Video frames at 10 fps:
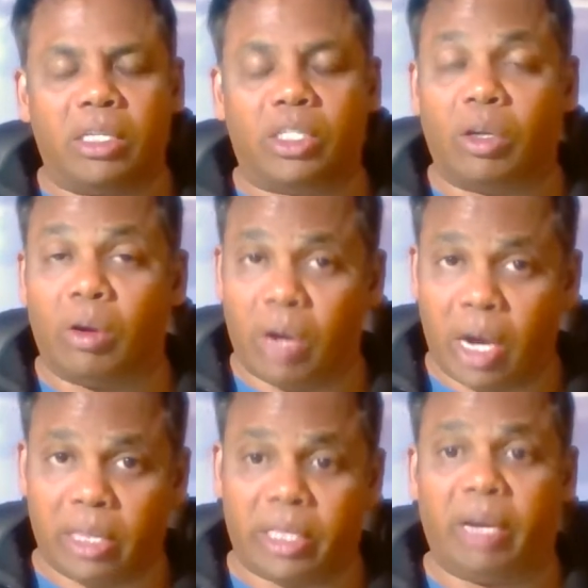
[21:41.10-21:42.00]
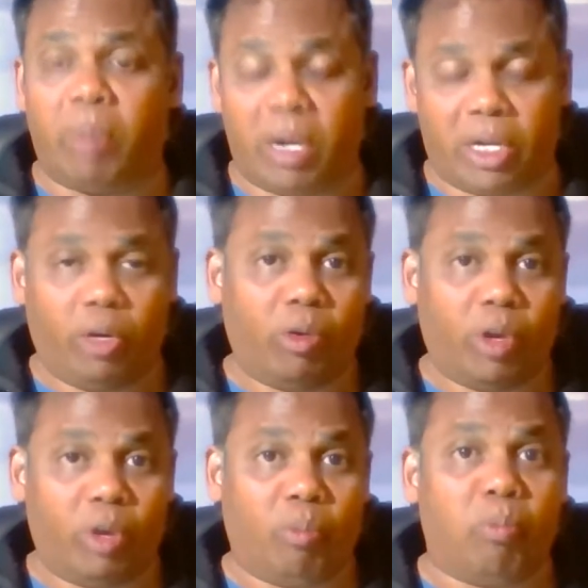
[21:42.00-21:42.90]
So I think, but
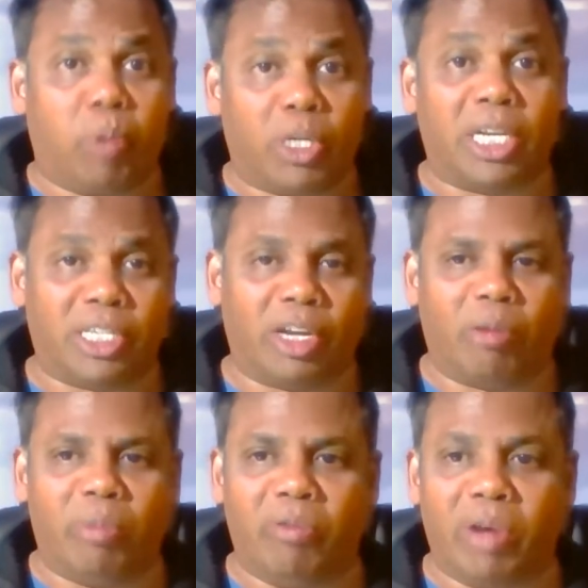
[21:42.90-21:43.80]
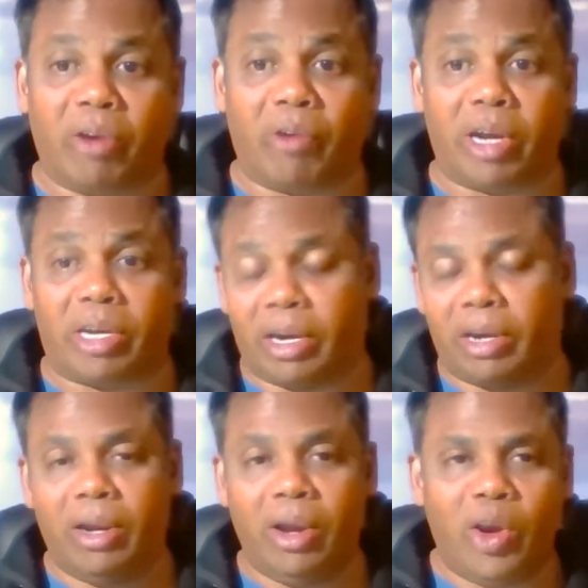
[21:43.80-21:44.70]
you potentially could be very right, and
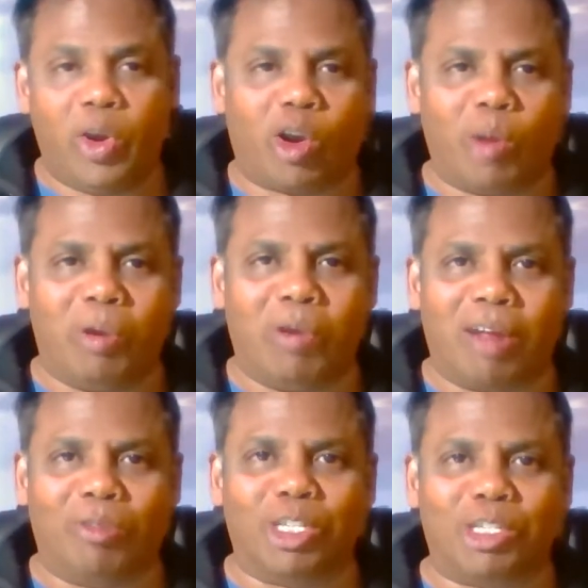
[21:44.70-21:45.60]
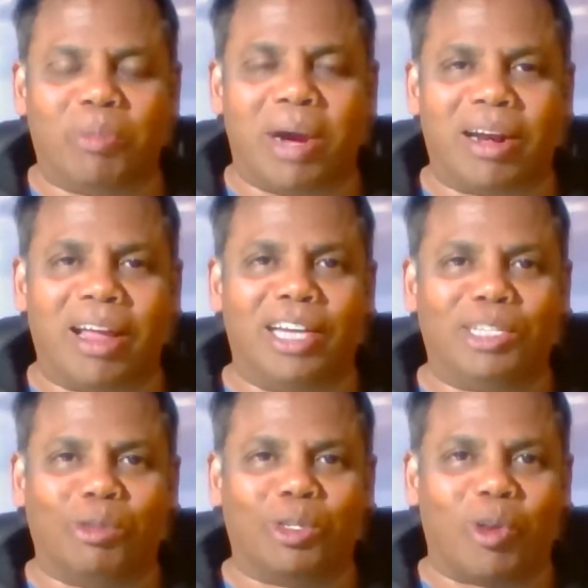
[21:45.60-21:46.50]
you could be one of those smart guys
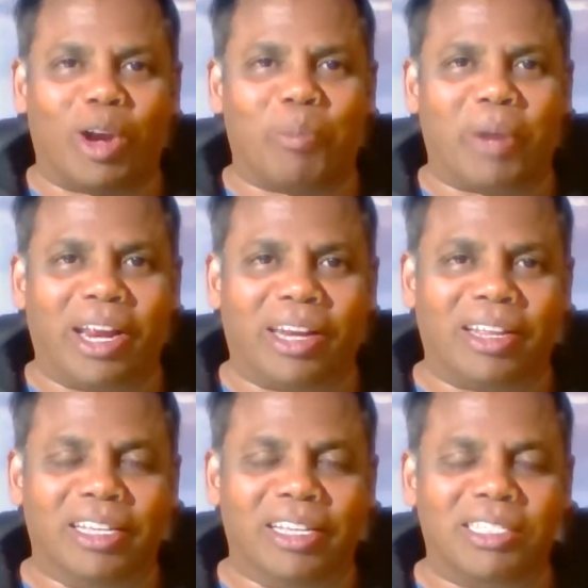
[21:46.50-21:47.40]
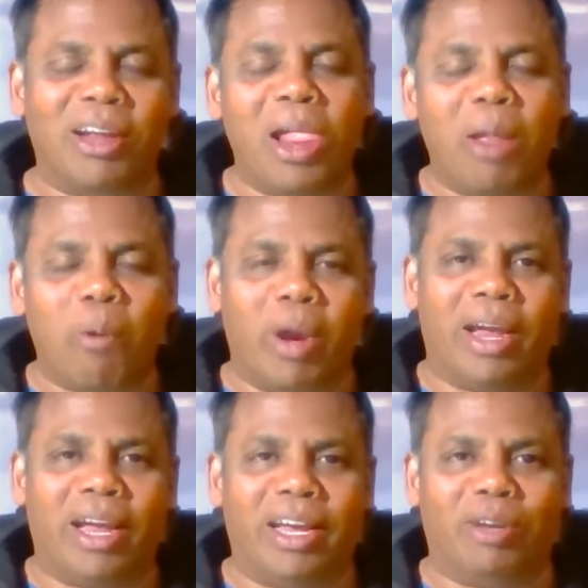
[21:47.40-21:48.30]
who's already predicting this way
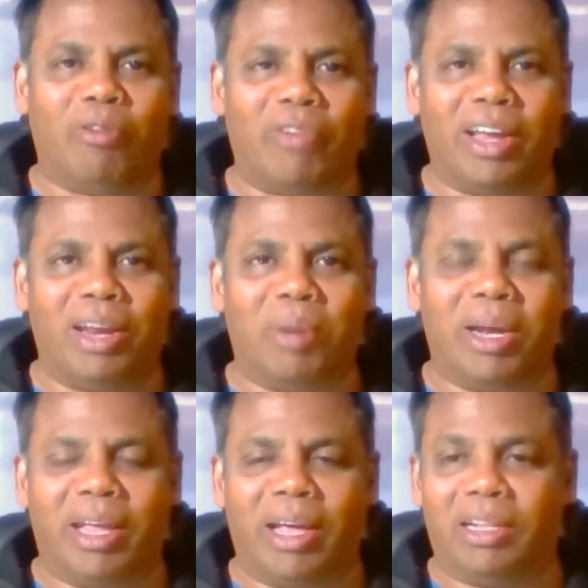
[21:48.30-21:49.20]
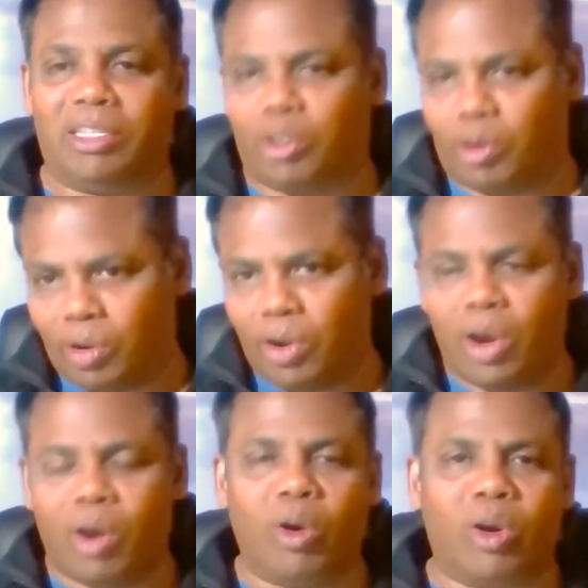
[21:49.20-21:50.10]
ahead of anybody else. So
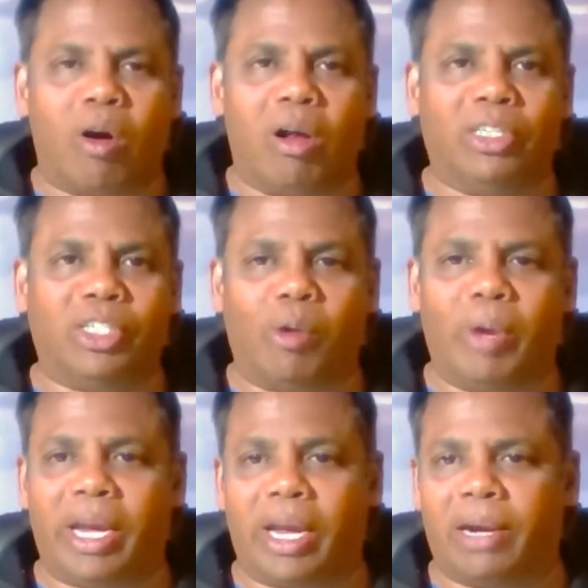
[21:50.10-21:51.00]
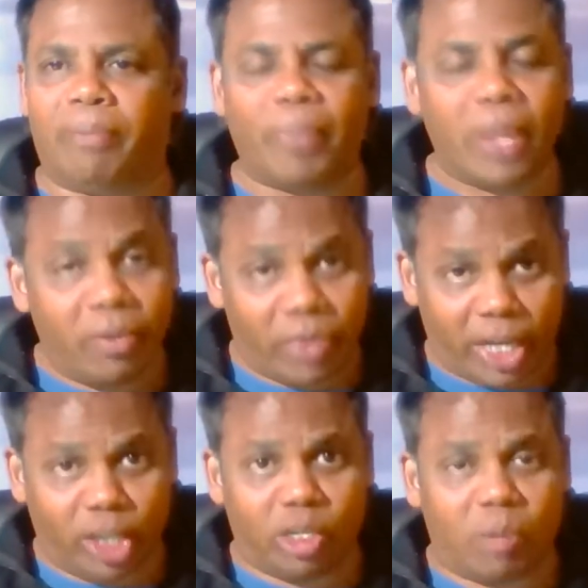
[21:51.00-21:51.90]
good call, Shavik, and
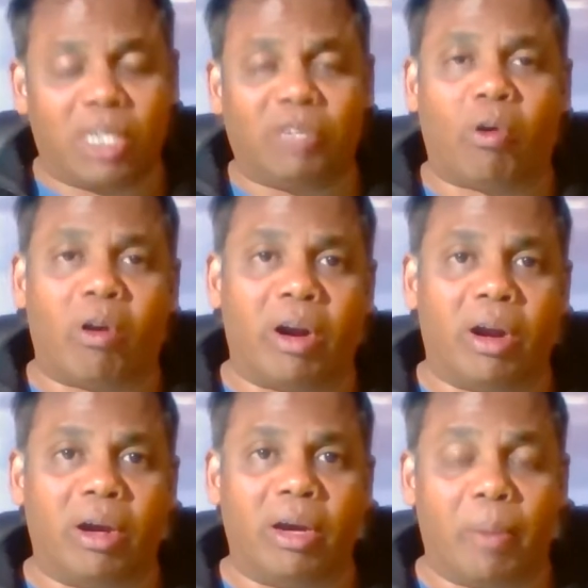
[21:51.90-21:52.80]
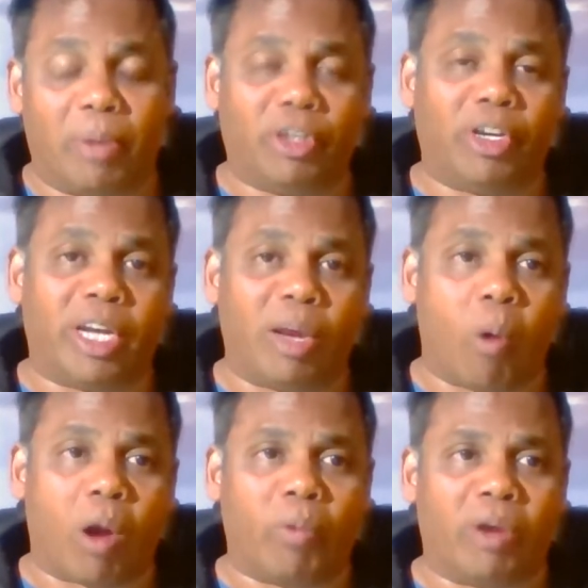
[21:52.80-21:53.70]
thank you so much for appreciating
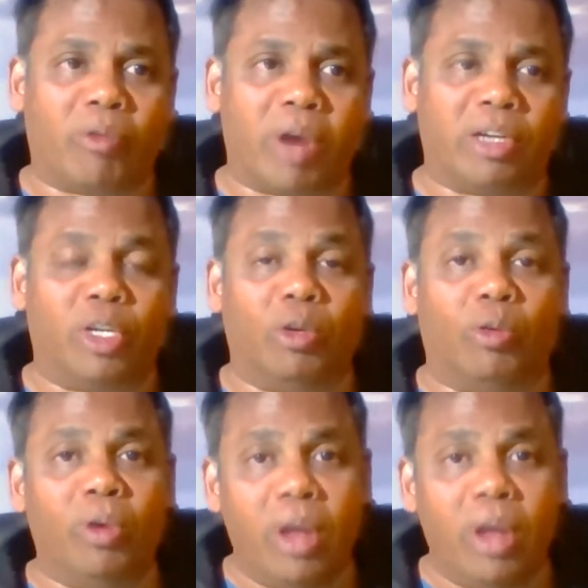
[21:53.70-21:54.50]
what we are trying to do.